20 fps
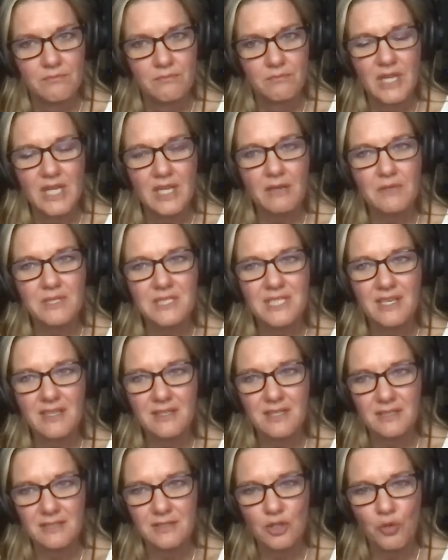like I would take
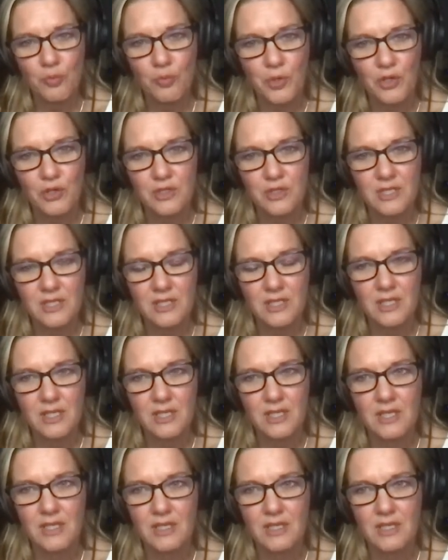things so personally.